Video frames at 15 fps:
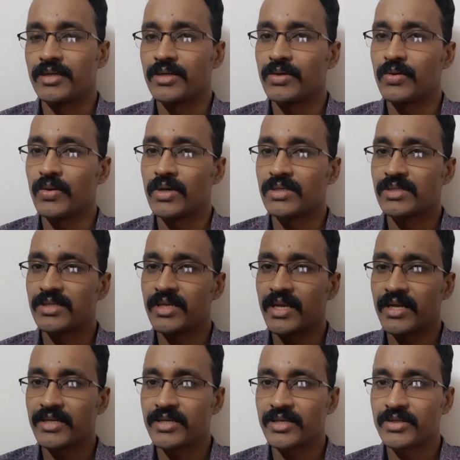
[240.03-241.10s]
he was
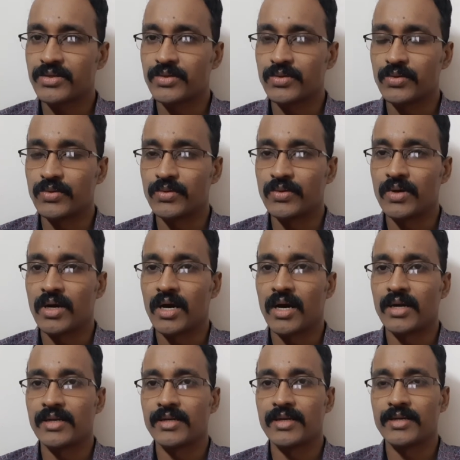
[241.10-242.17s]
selected to
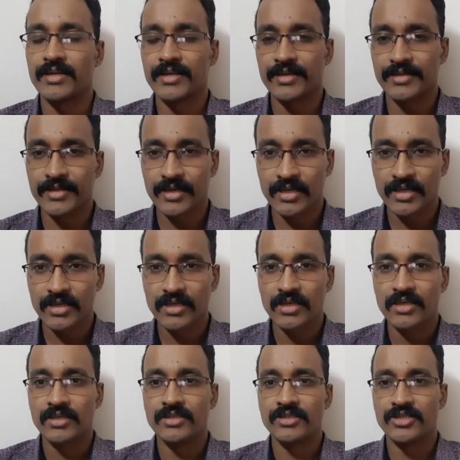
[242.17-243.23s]
undertake the
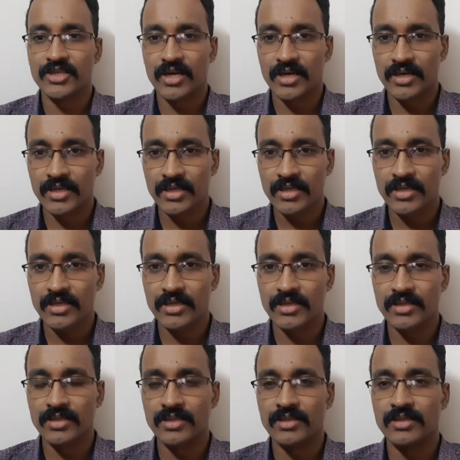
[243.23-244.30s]
journey
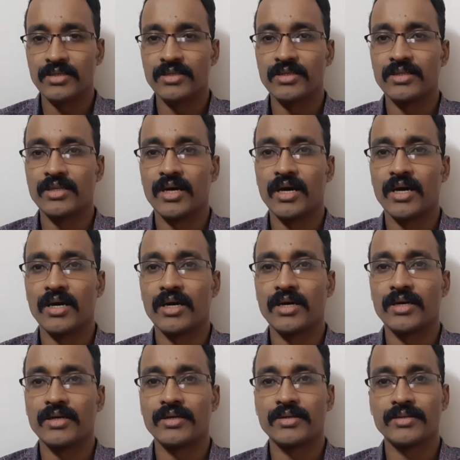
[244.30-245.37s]
in the
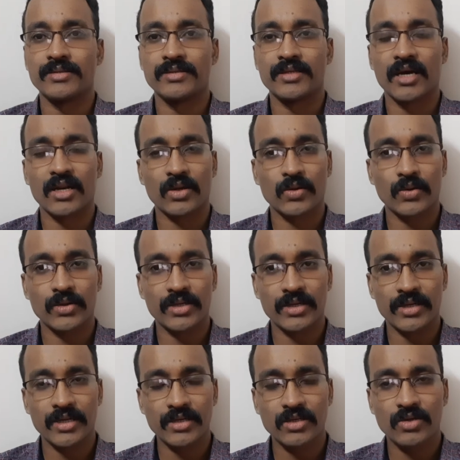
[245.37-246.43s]
dark
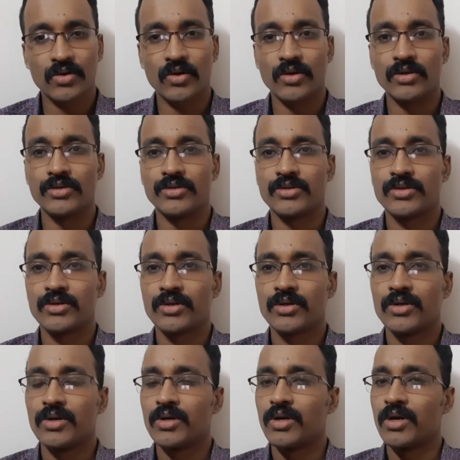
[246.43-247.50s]
continent called
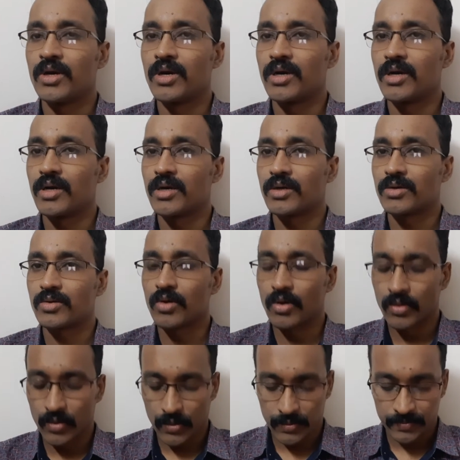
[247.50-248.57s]

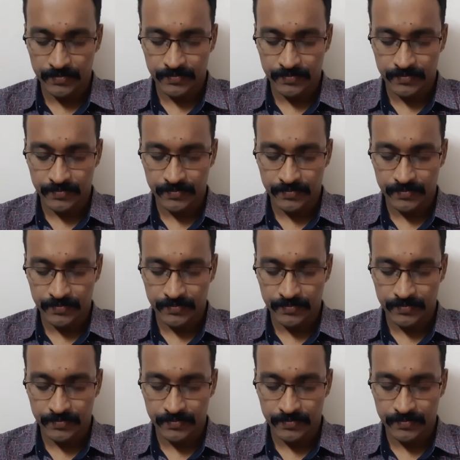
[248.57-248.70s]
Congo.